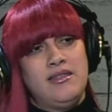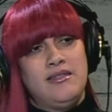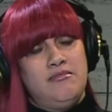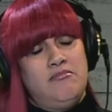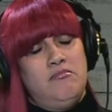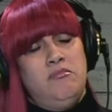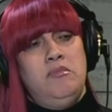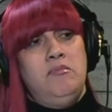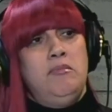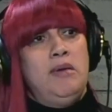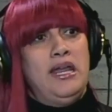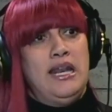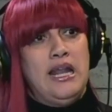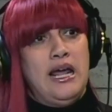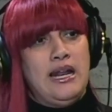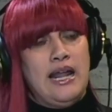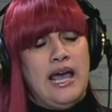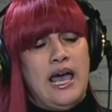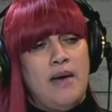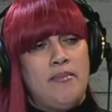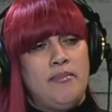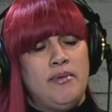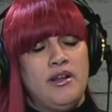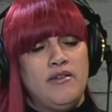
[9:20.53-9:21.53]
may not
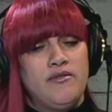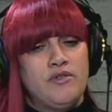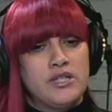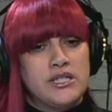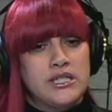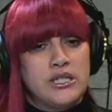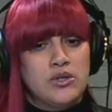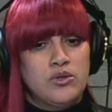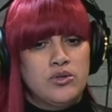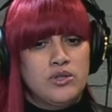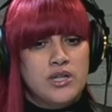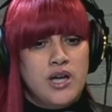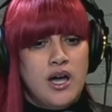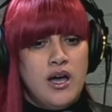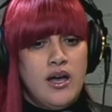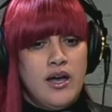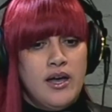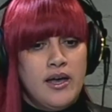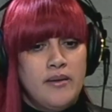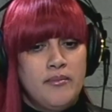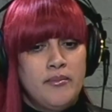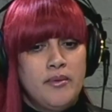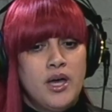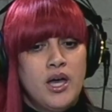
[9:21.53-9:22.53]
happen every single
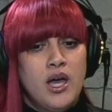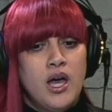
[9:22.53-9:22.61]
time,